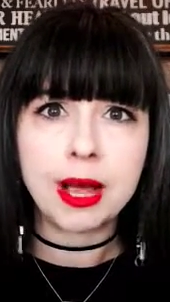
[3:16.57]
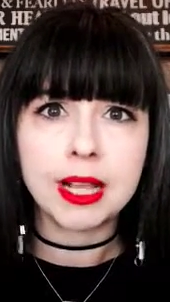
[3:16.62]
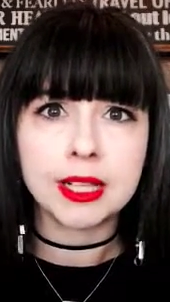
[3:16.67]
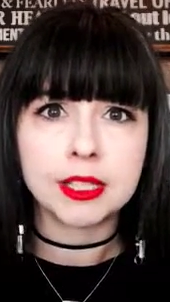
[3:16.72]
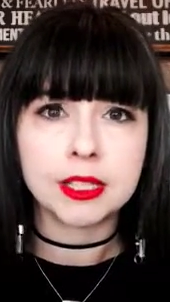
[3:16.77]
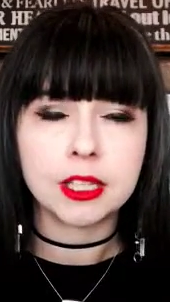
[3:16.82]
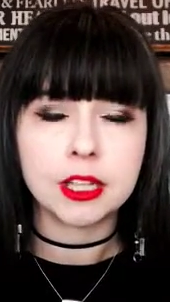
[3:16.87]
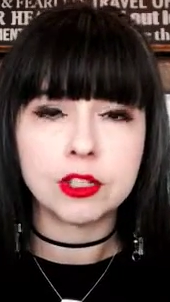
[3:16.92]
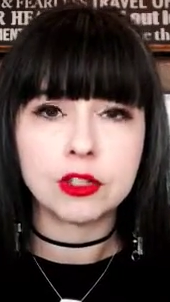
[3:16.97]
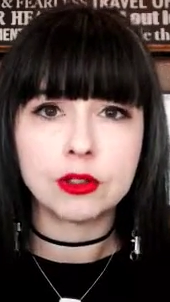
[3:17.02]

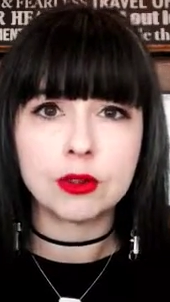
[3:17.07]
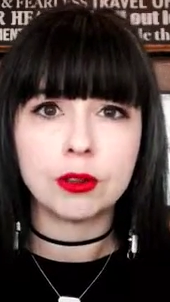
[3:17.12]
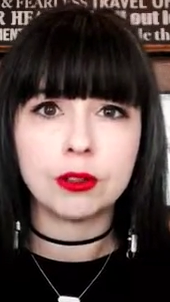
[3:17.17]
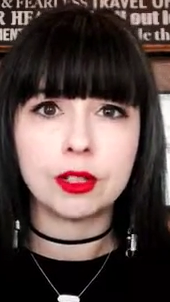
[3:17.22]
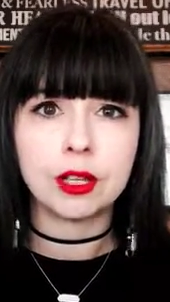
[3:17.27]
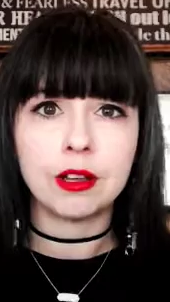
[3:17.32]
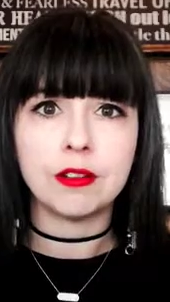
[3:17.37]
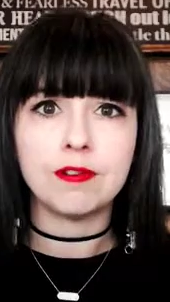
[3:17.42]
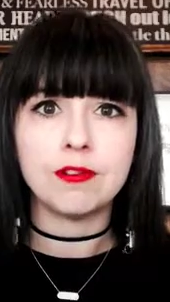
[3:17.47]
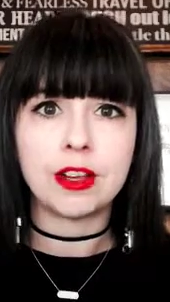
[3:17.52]
Instead of
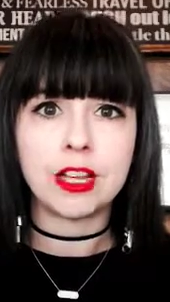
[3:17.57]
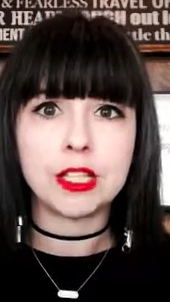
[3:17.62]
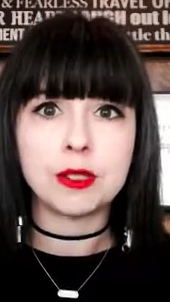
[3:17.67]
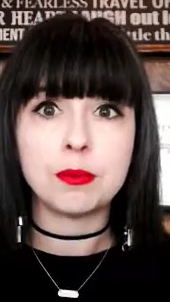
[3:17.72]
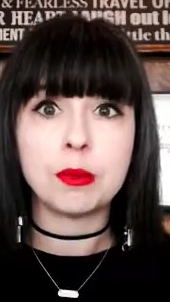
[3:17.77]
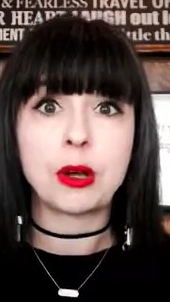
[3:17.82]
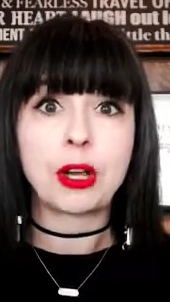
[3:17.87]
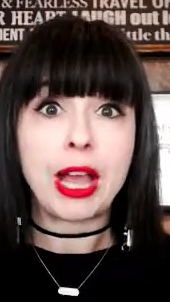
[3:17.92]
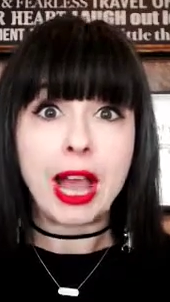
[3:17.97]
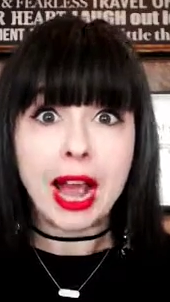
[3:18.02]
scrolling on
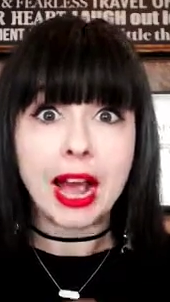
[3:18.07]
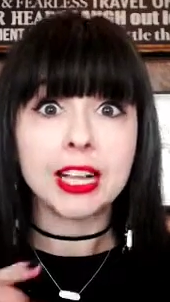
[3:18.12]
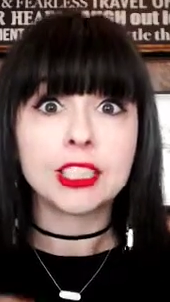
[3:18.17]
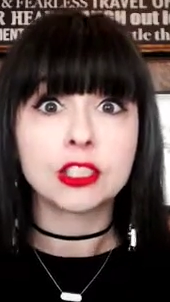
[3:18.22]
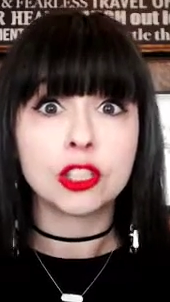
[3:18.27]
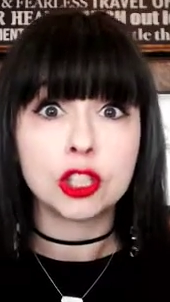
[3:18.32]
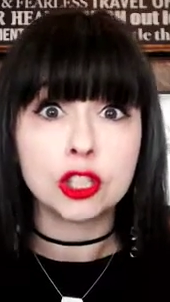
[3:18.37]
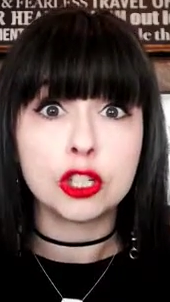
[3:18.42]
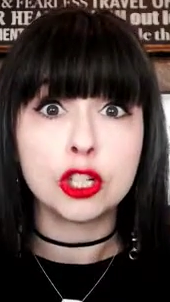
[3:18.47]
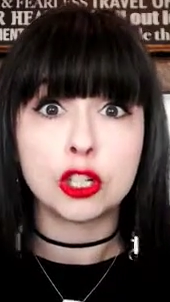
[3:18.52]
Facebook, ask
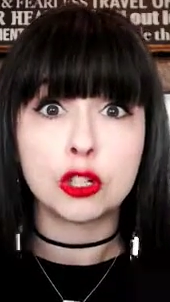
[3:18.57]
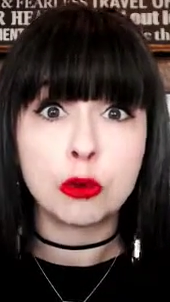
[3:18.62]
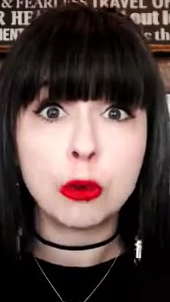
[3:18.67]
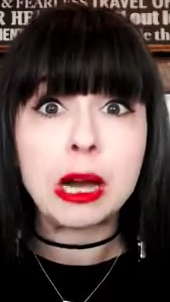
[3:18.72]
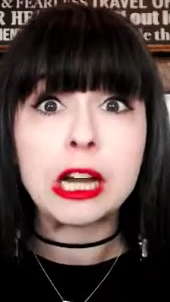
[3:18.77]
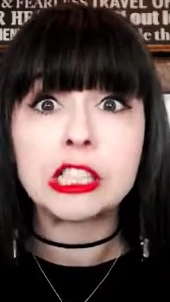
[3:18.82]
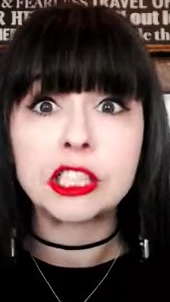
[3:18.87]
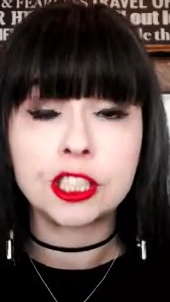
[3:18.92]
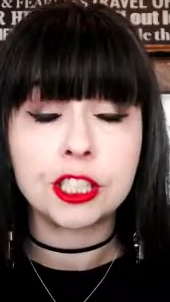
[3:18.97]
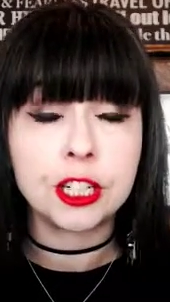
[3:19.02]
a good
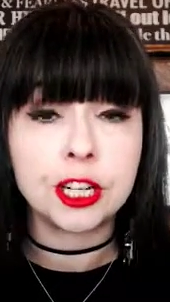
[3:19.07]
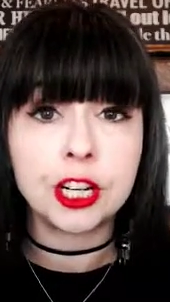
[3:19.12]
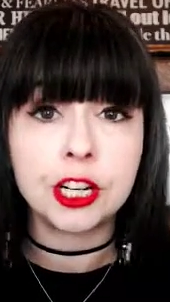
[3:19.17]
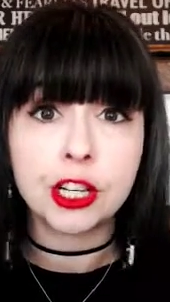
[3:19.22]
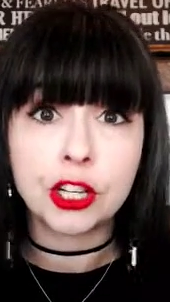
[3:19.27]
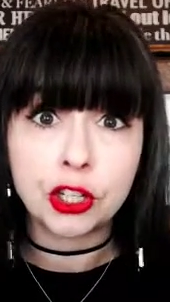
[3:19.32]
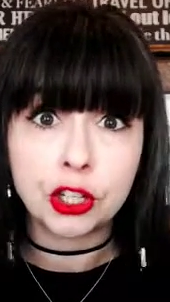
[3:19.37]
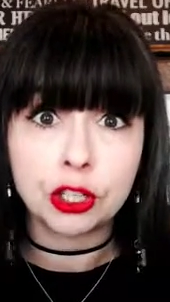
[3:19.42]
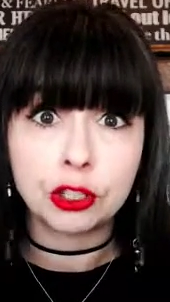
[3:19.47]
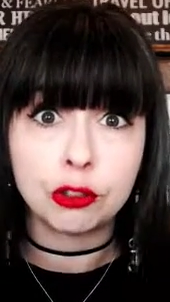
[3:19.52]
question in a
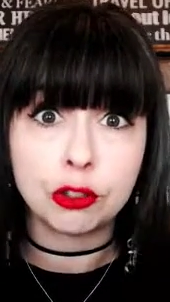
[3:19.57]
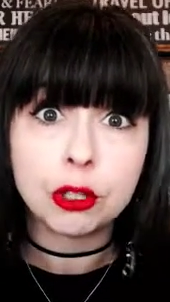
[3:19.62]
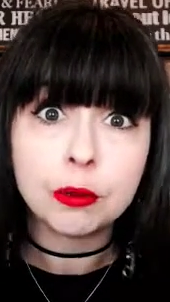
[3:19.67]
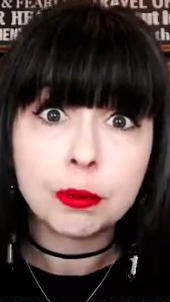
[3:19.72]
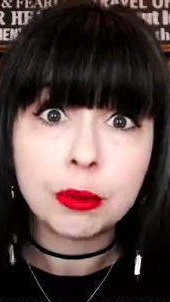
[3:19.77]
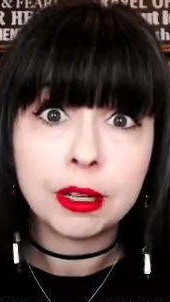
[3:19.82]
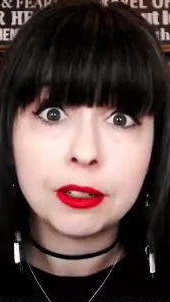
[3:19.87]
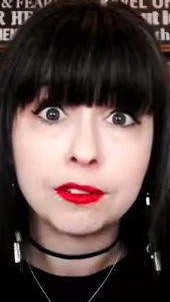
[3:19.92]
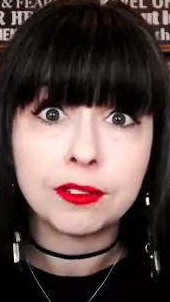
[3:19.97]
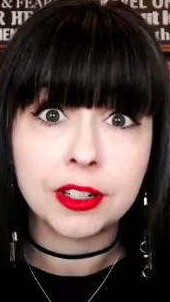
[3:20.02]
good group
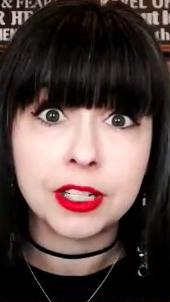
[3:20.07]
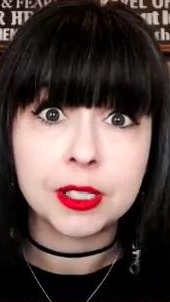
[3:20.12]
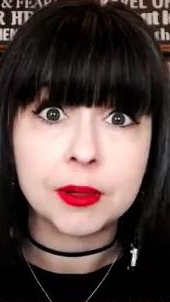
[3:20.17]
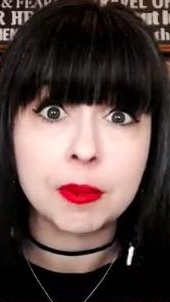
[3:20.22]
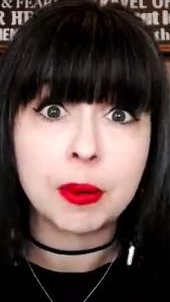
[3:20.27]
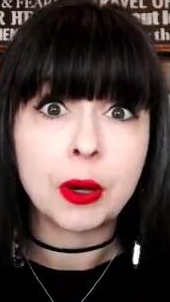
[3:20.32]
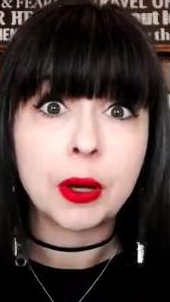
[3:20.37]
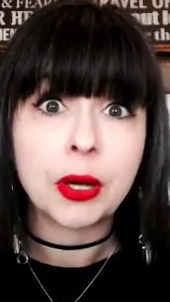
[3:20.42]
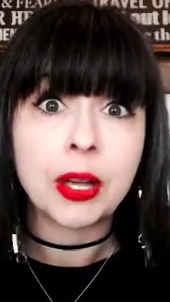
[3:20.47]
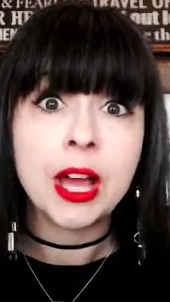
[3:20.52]
on
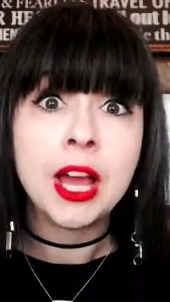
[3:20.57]
Facebook.